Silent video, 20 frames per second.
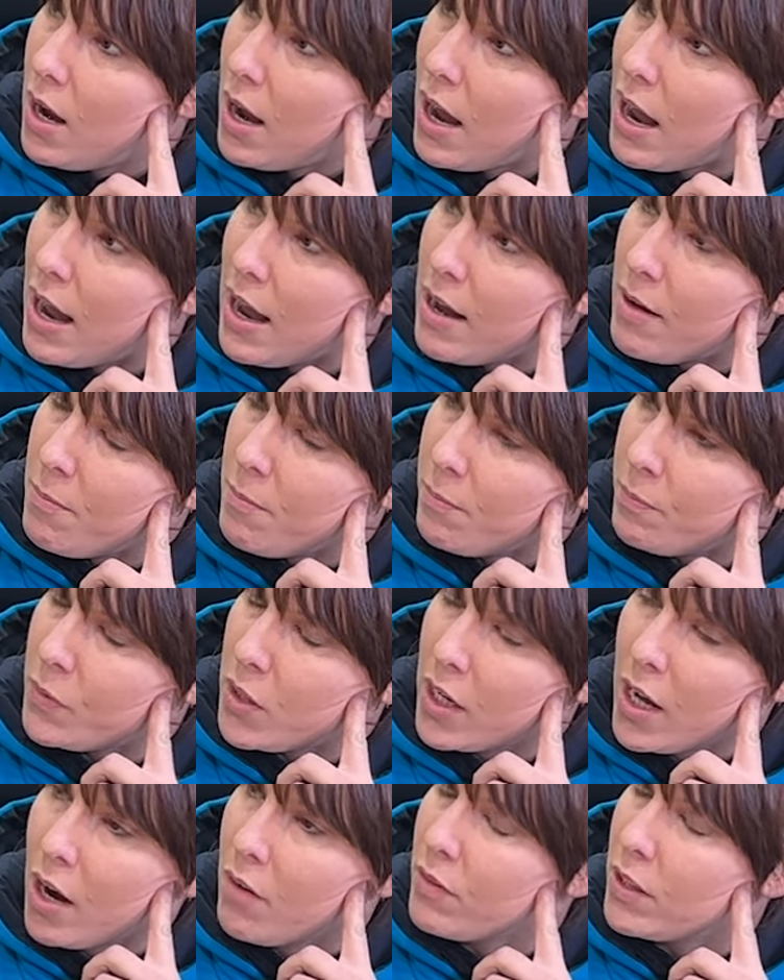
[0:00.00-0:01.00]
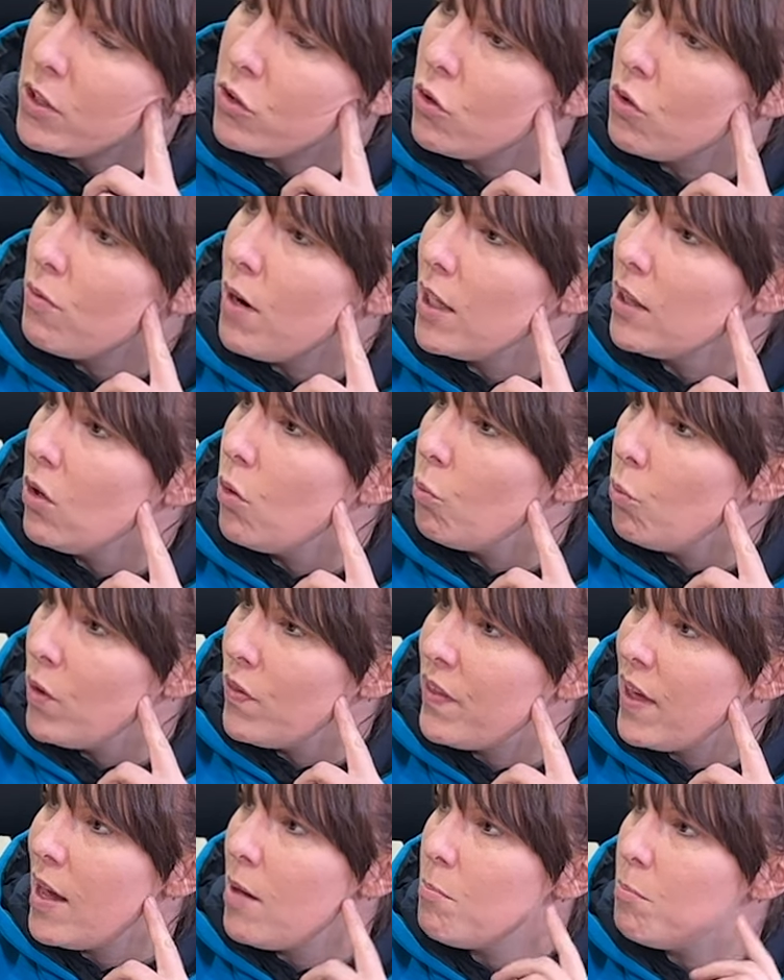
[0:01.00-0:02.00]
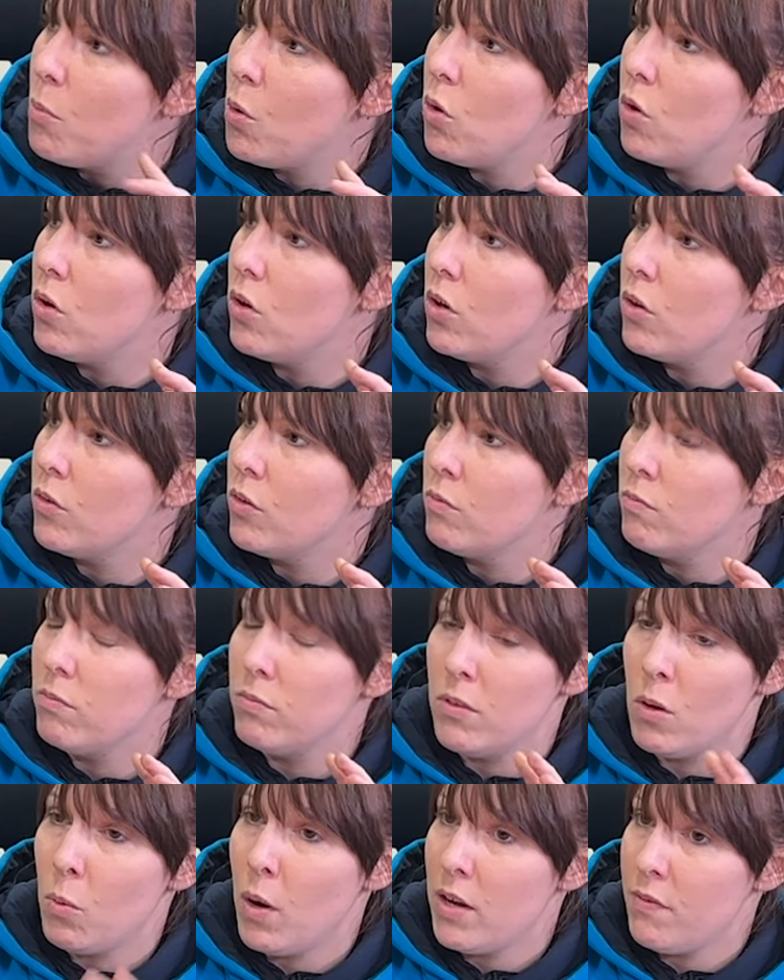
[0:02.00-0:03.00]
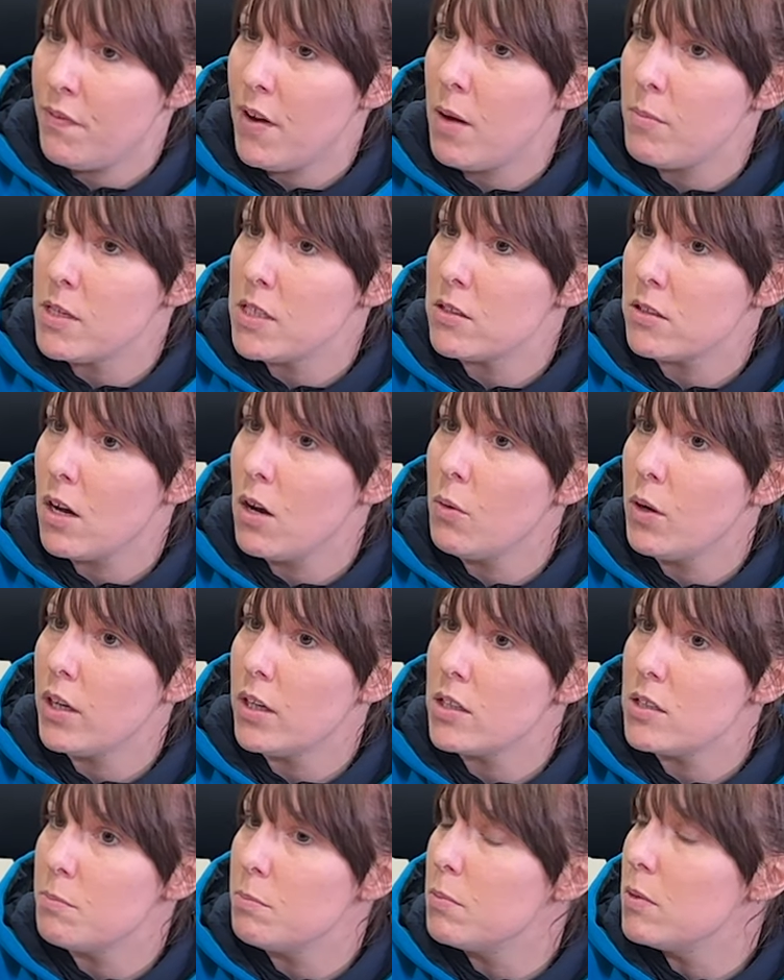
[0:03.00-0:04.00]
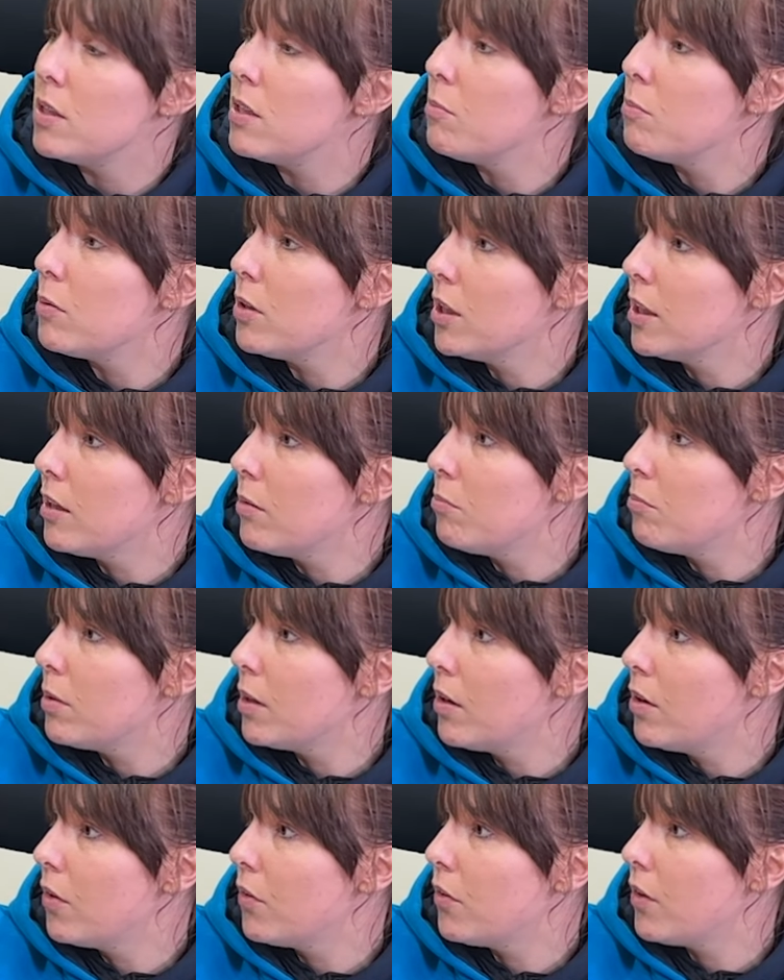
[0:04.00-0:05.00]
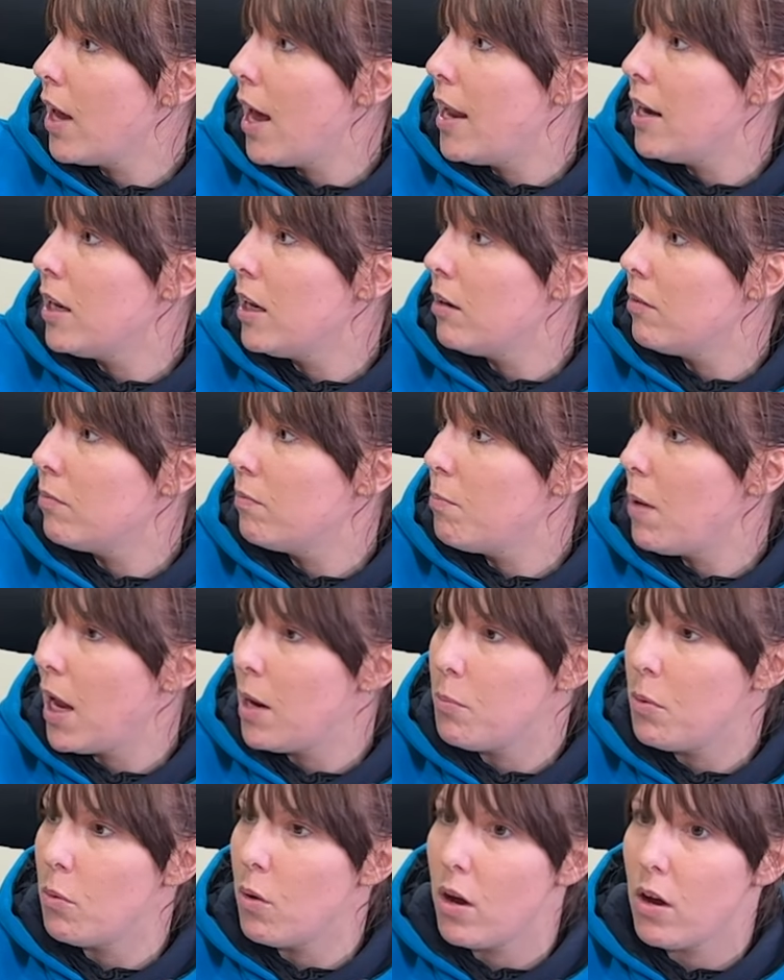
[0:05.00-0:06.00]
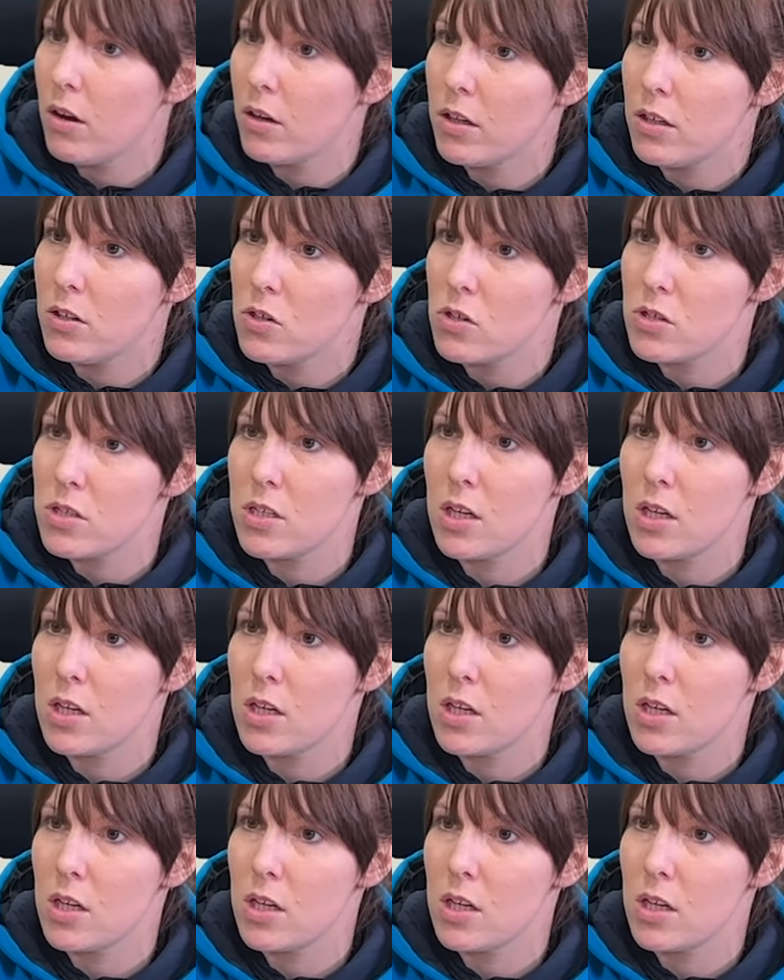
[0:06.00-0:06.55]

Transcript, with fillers: Um, you can't really do a right lot with it, but the way farming's going, it's bloody brilliant because any paperwork you just